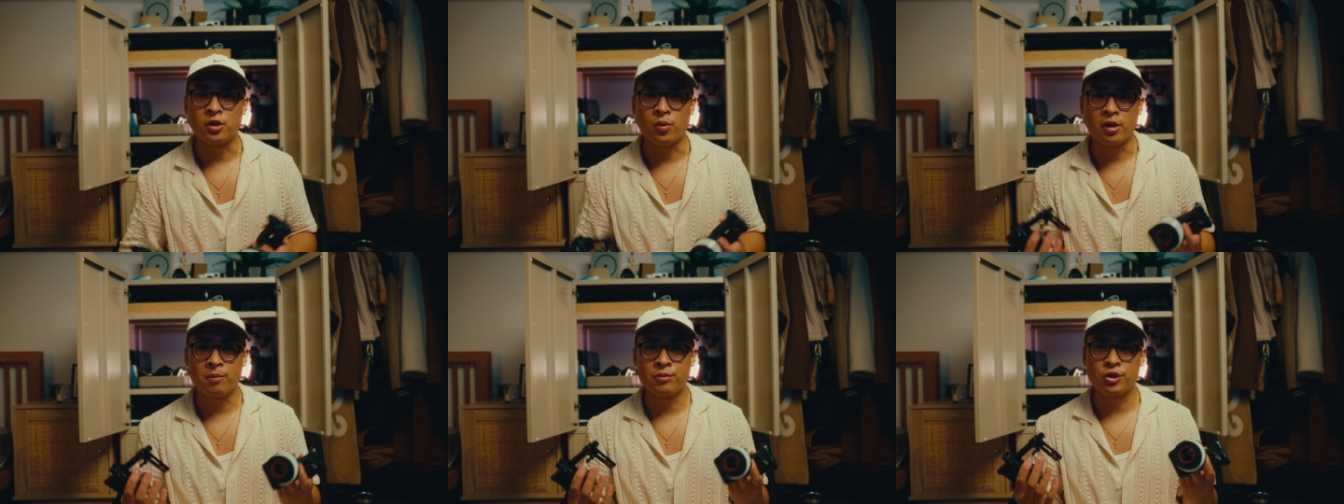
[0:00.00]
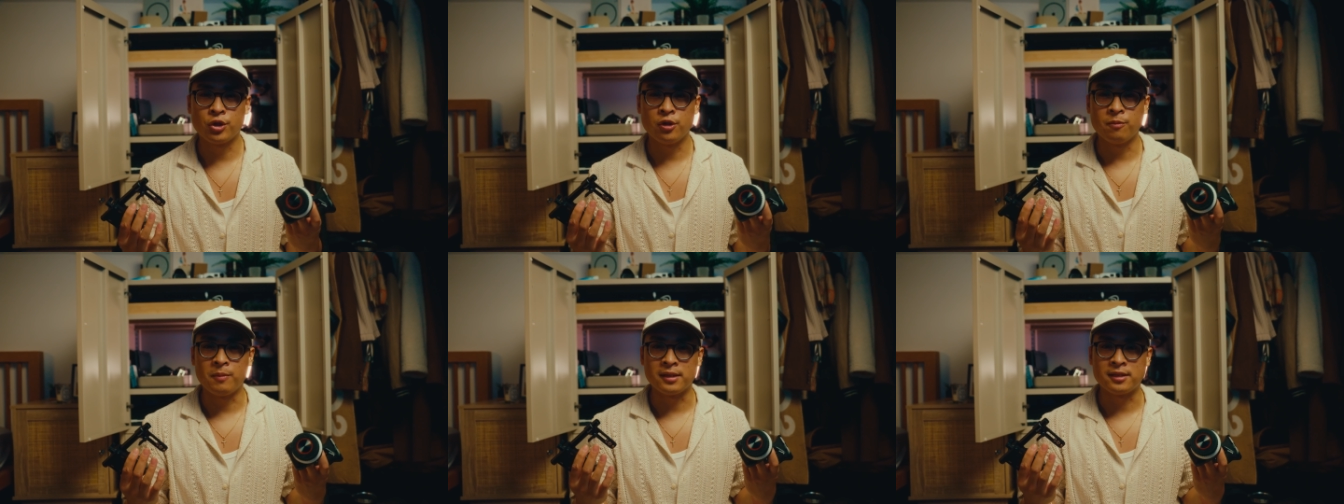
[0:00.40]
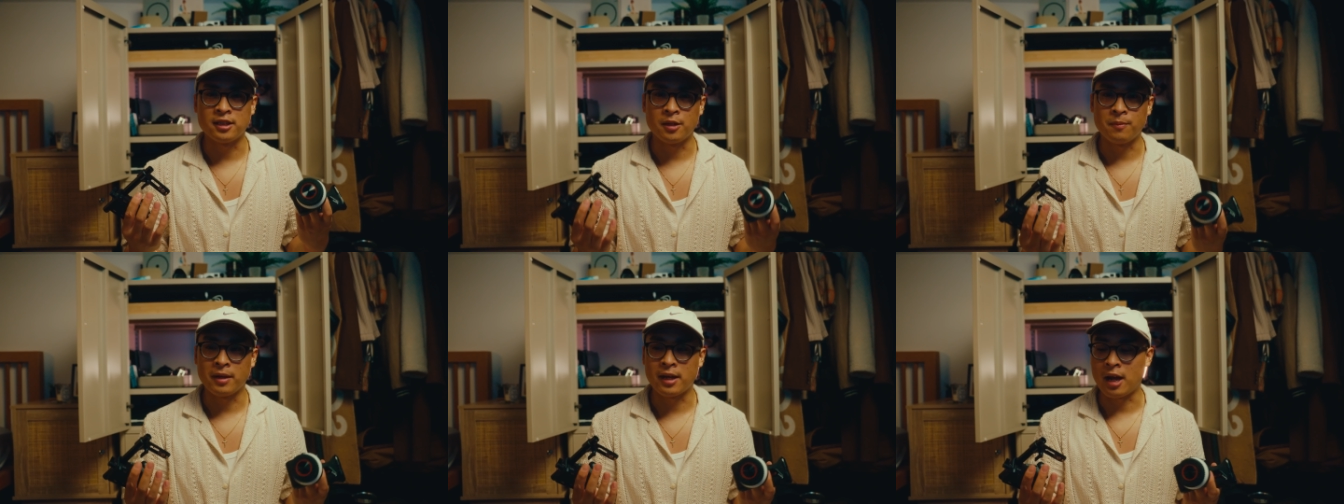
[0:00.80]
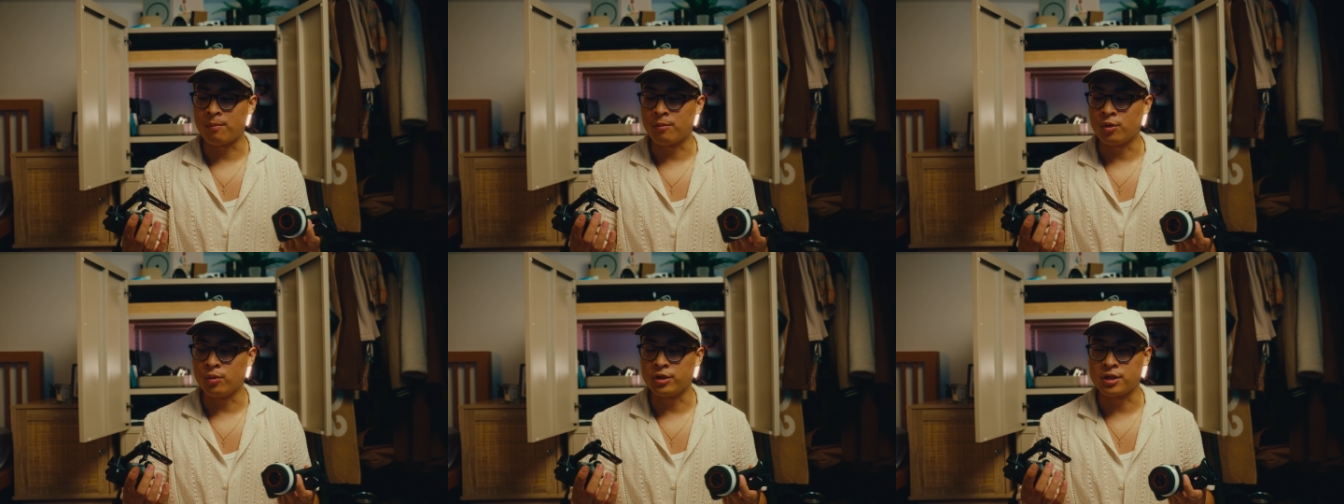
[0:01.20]
So when I'm shooting with my cinema
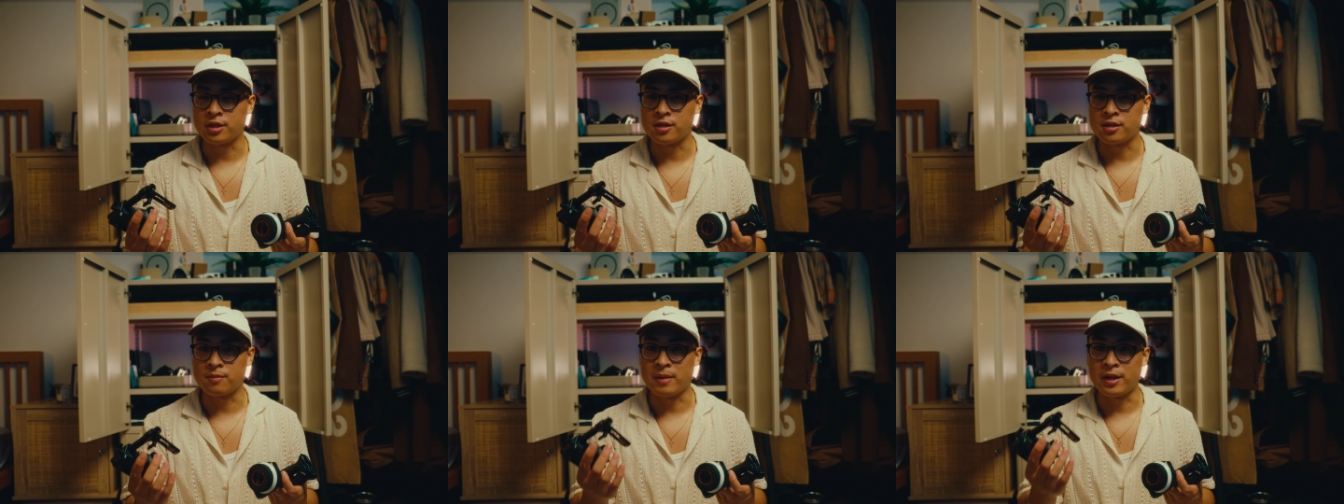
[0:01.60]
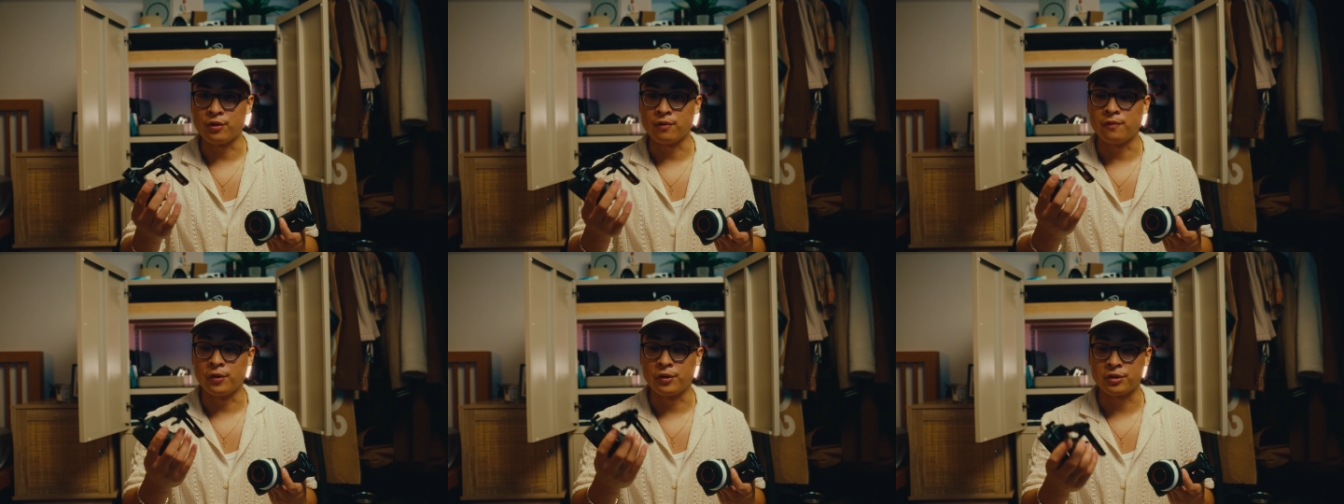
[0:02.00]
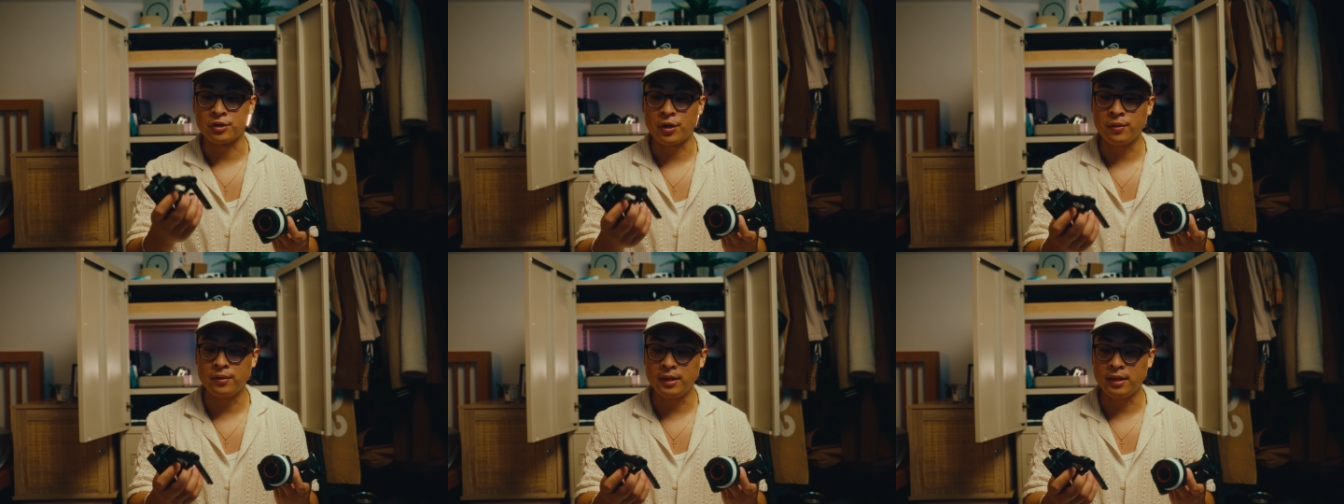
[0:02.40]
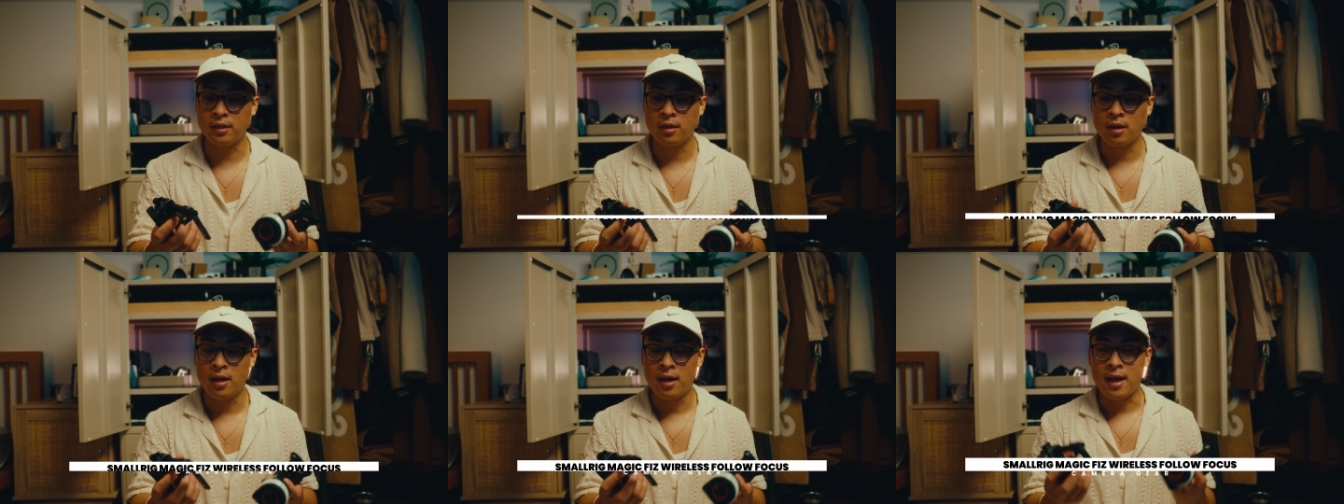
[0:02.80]
camera, which is manual focus
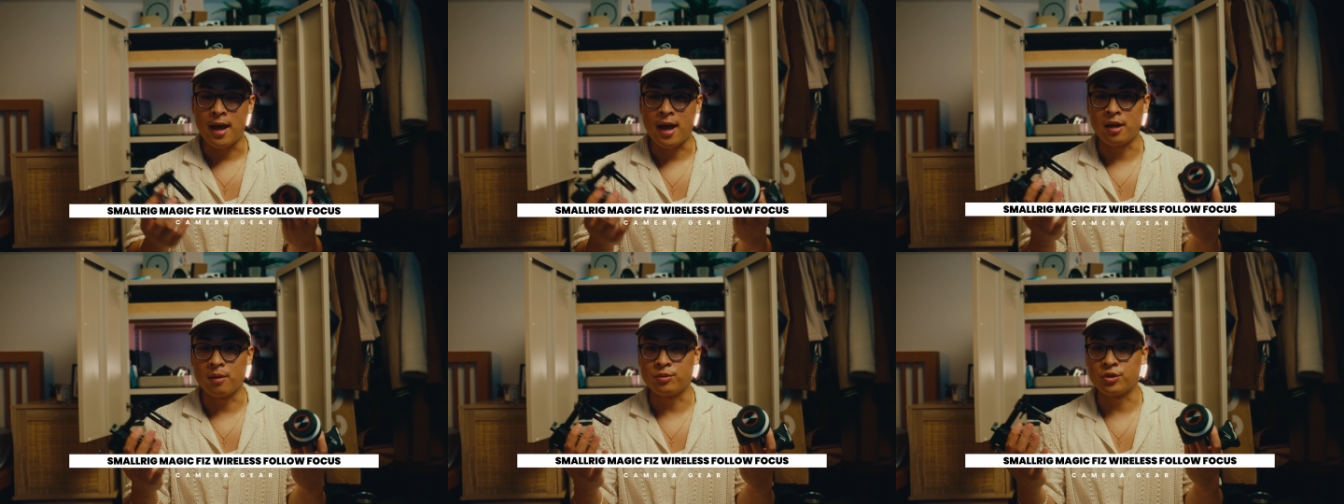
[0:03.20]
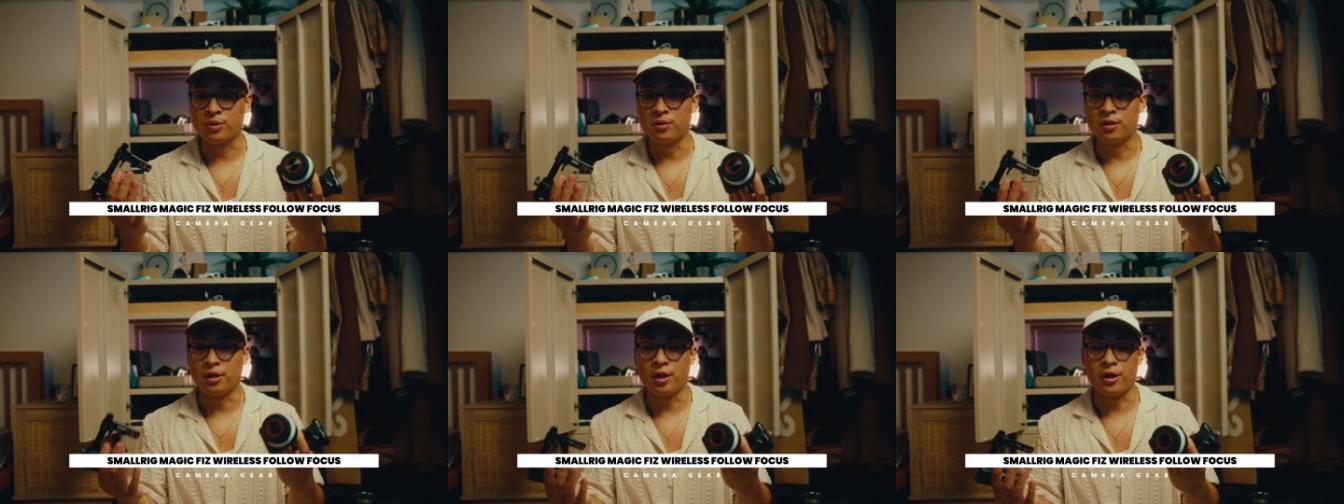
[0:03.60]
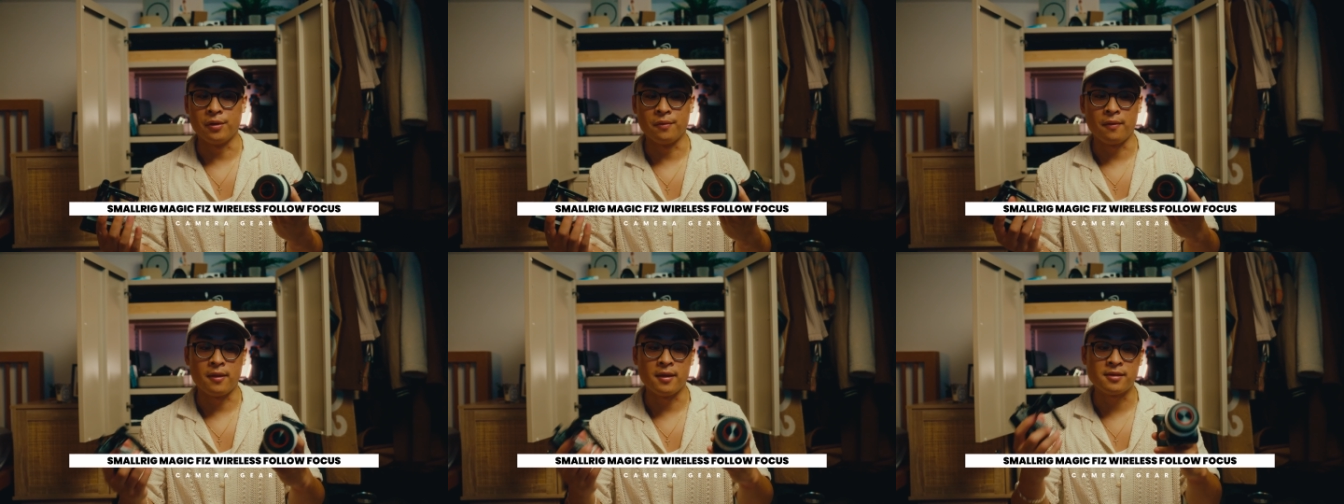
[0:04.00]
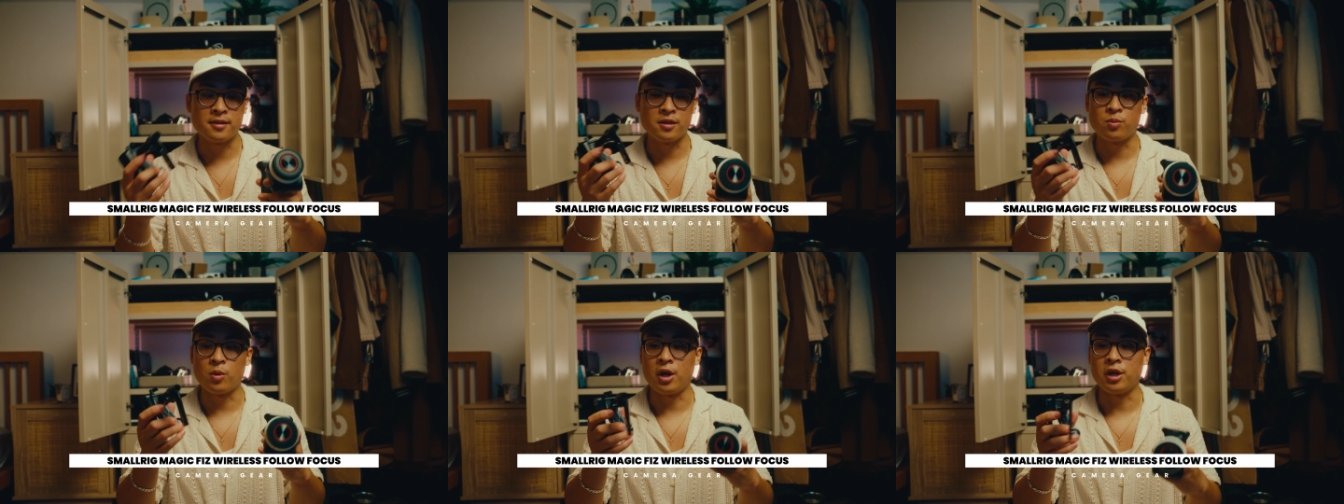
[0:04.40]
only, and I'm shooting alone, this
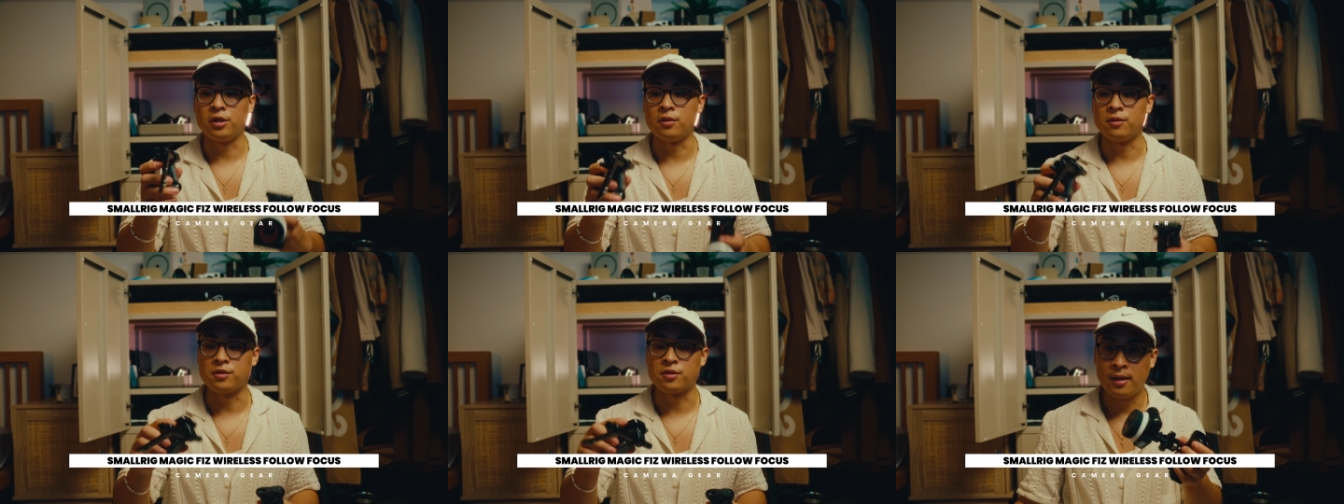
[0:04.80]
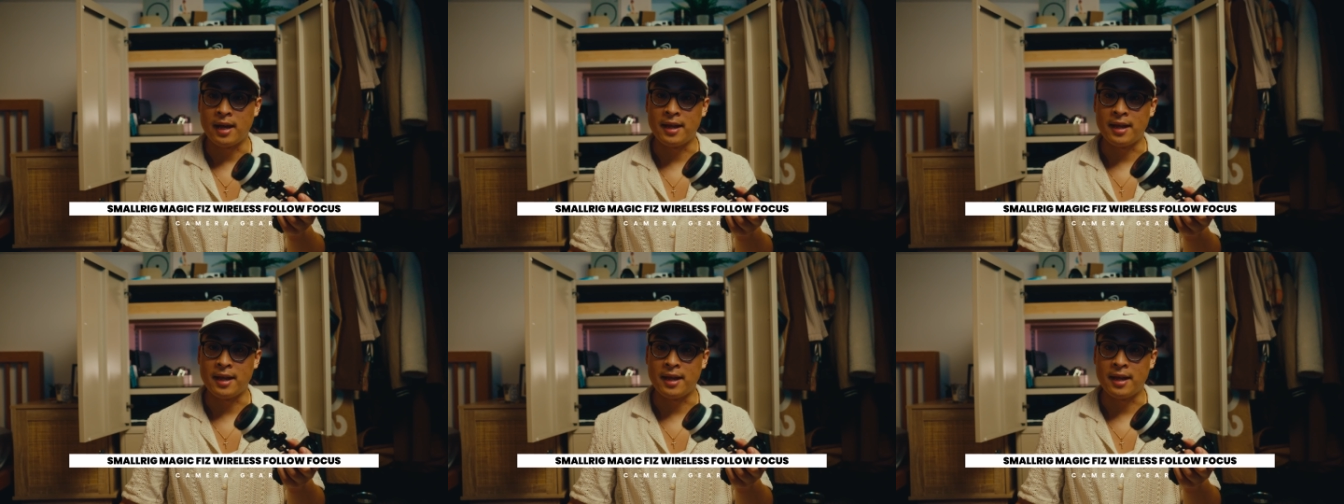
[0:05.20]
is what I use.